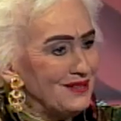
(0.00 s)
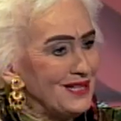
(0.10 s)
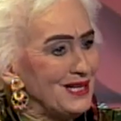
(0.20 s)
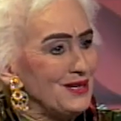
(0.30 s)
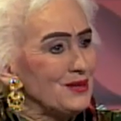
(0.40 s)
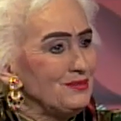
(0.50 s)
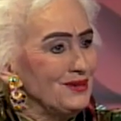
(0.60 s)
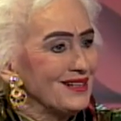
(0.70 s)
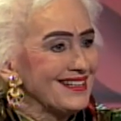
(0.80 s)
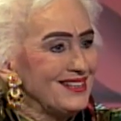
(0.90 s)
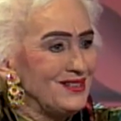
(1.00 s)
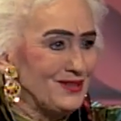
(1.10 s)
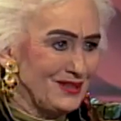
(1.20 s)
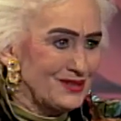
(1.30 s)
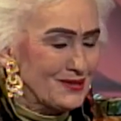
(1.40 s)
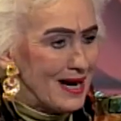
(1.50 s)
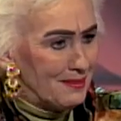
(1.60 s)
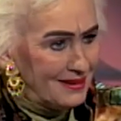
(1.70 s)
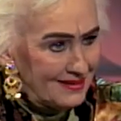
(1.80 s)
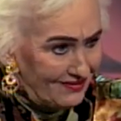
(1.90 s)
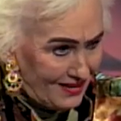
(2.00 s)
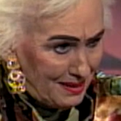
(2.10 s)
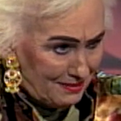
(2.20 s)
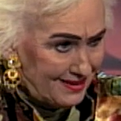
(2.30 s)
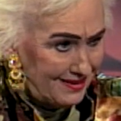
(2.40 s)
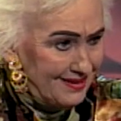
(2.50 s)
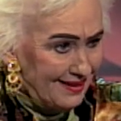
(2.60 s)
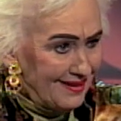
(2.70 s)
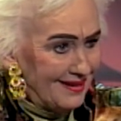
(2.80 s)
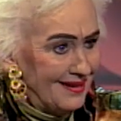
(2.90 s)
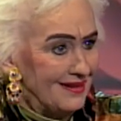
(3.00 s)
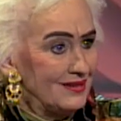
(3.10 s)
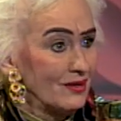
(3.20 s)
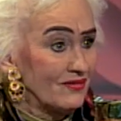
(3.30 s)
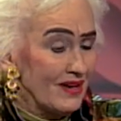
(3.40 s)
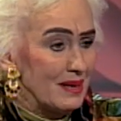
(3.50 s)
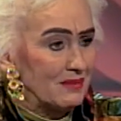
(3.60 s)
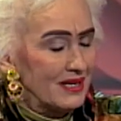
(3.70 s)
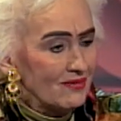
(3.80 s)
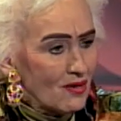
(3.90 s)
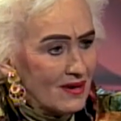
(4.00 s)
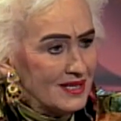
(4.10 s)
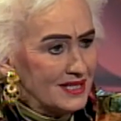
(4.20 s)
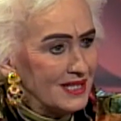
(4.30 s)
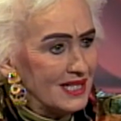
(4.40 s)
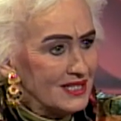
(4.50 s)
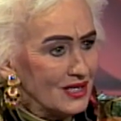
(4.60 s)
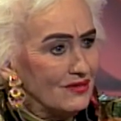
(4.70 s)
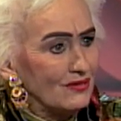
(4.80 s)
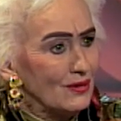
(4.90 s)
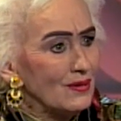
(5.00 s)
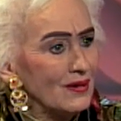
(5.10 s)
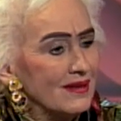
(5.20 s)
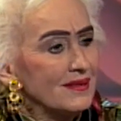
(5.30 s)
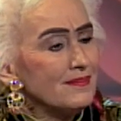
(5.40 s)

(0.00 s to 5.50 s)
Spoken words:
in reading your book and you describing the family, your family of origin and so forth.